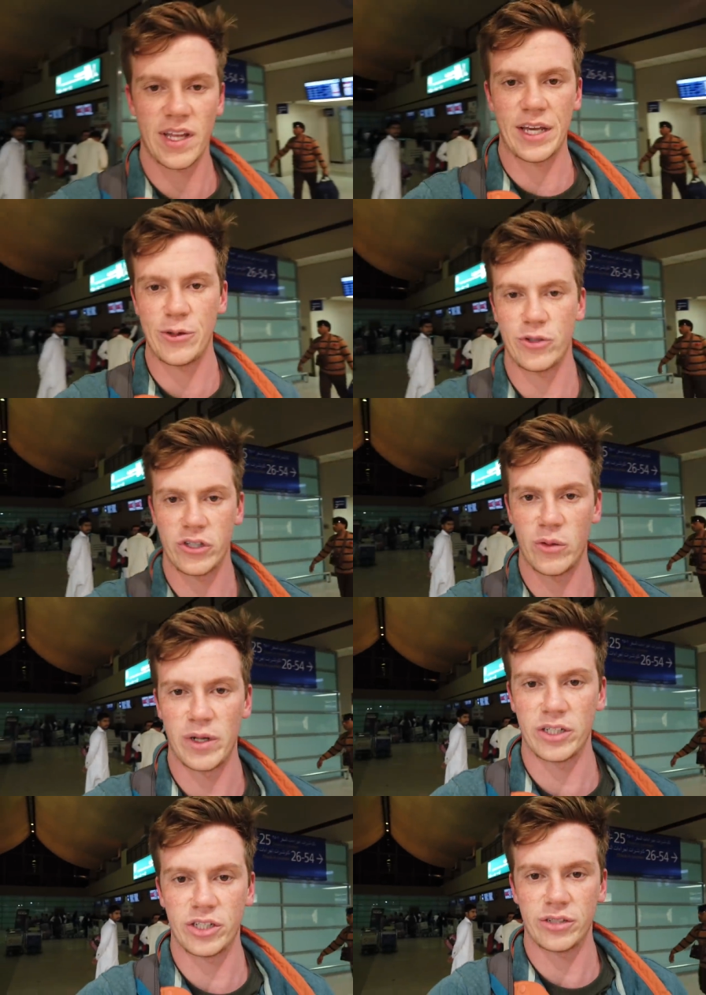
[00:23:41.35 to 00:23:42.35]
thank you so
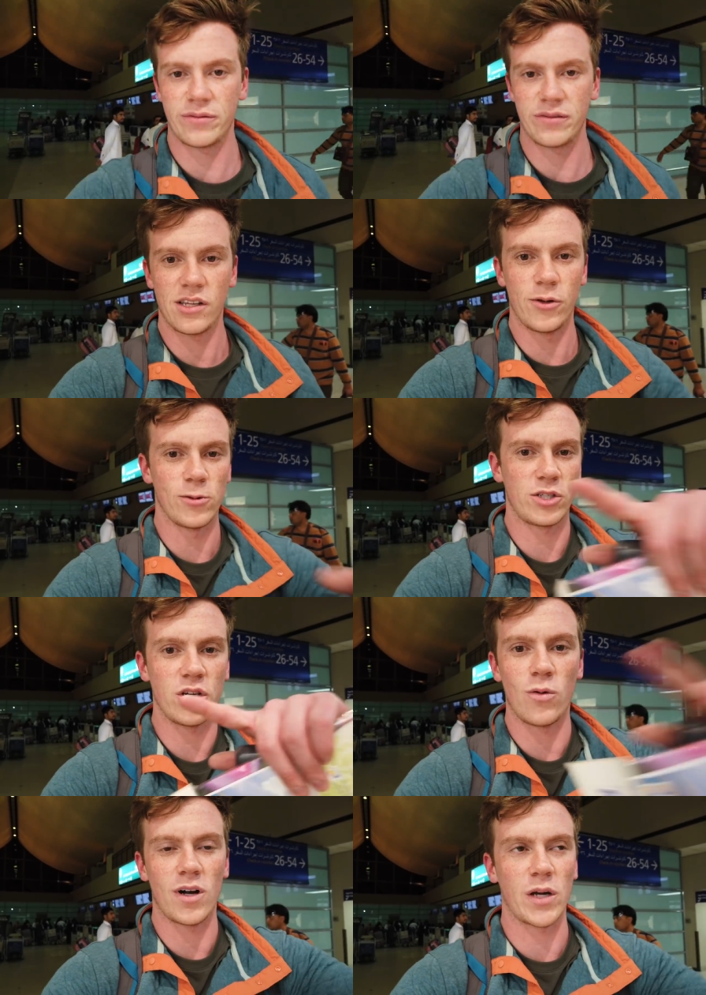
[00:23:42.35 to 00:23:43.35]
much. You were
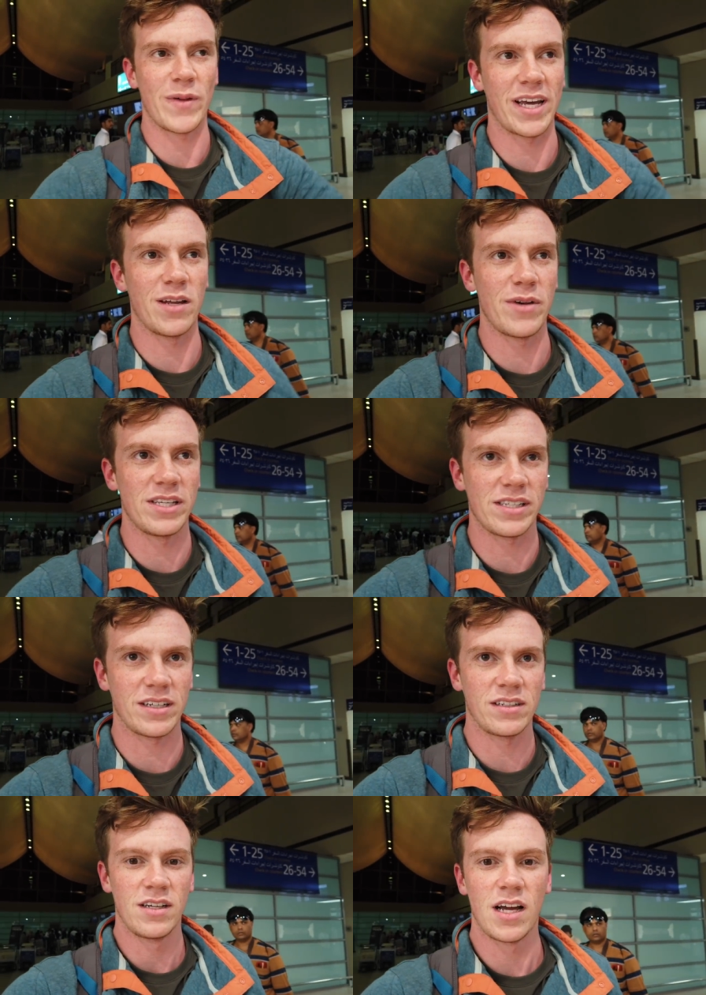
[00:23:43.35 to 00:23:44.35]
so welcoming and amazing.
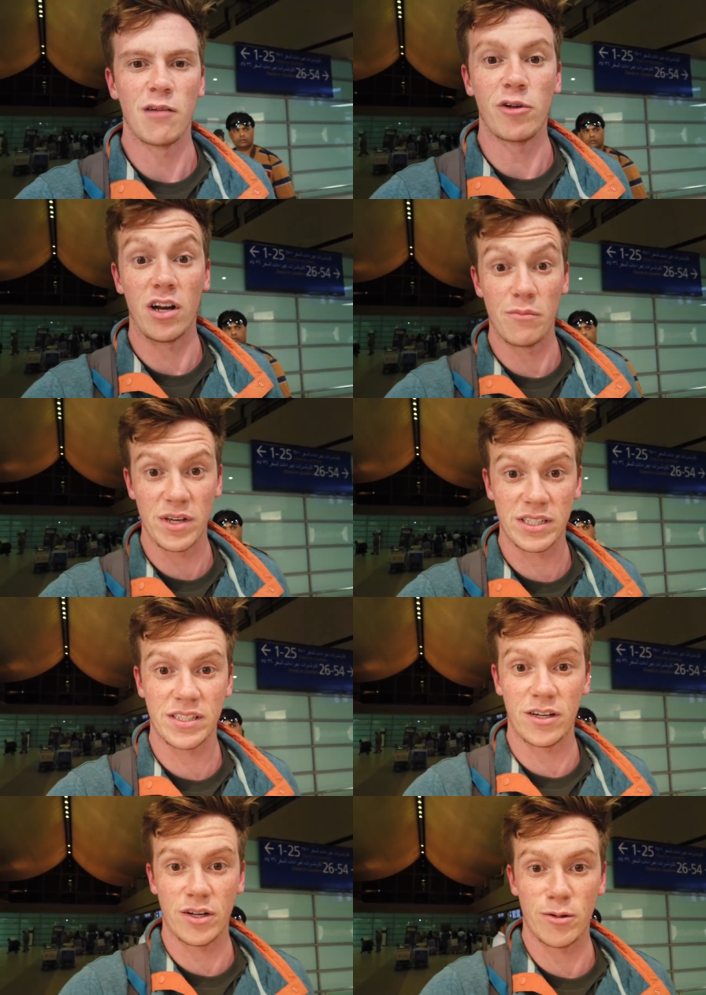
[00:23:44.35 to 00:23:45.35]
I'm gonna miss
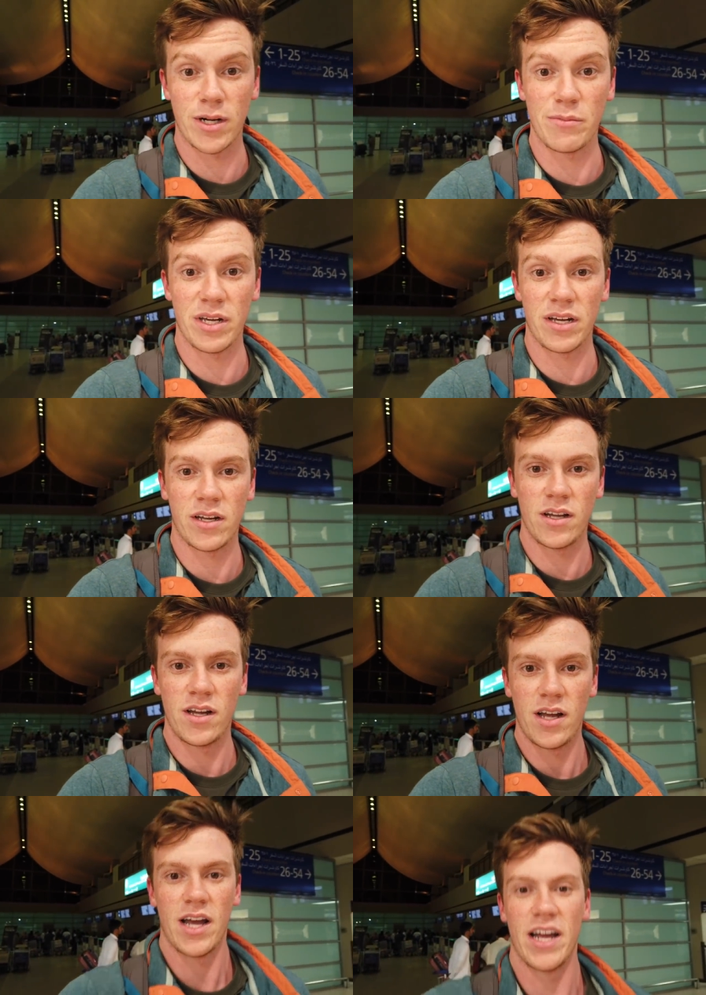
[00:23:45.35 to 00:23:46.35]
Saudi Arabia.
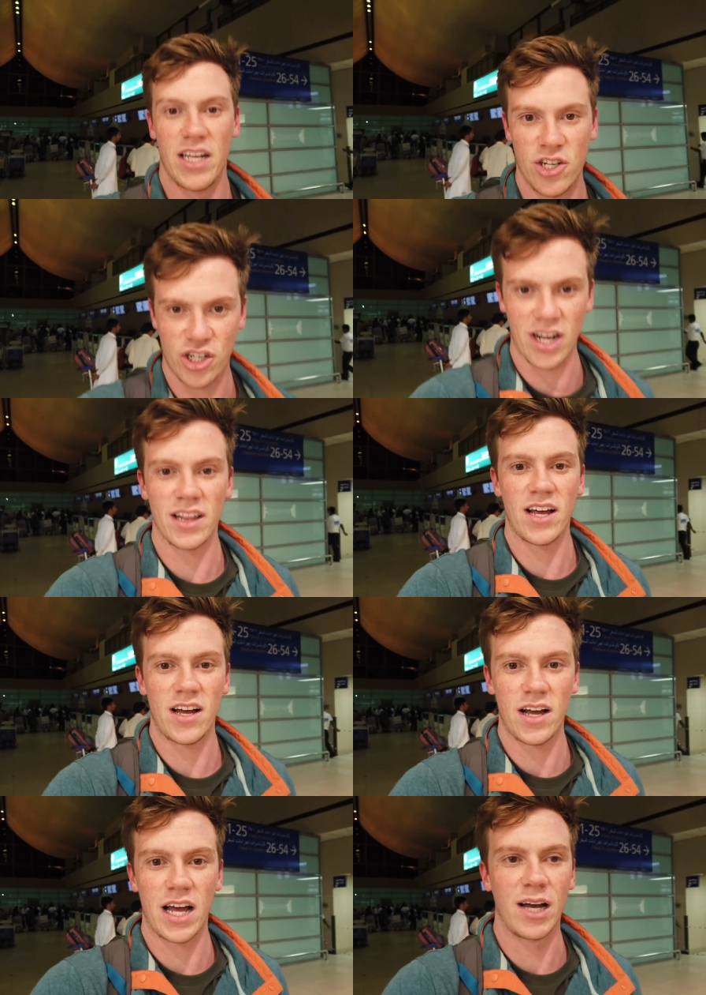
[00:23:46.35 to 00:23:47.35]
And
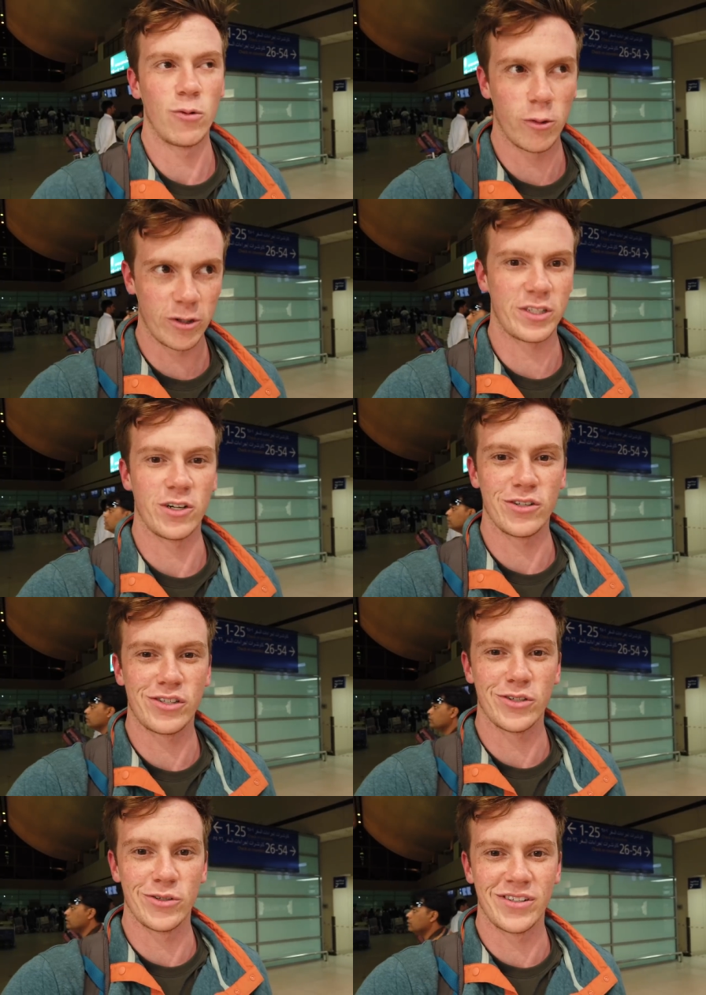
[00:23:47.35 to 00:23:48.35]
inshallah, I will return
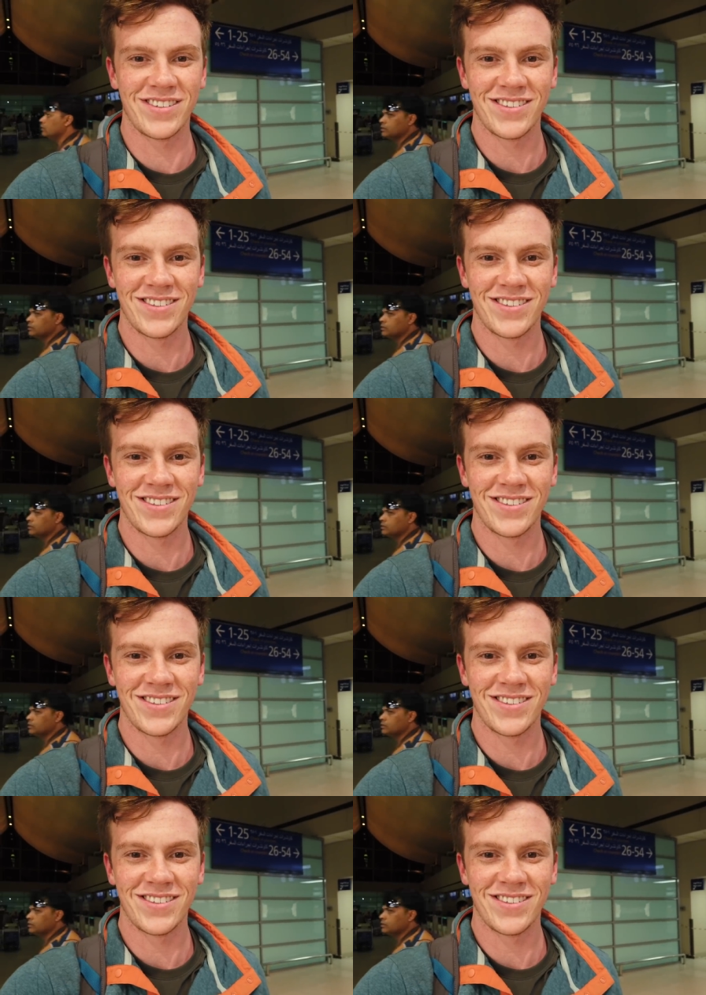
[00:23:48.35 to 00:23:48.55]
soon.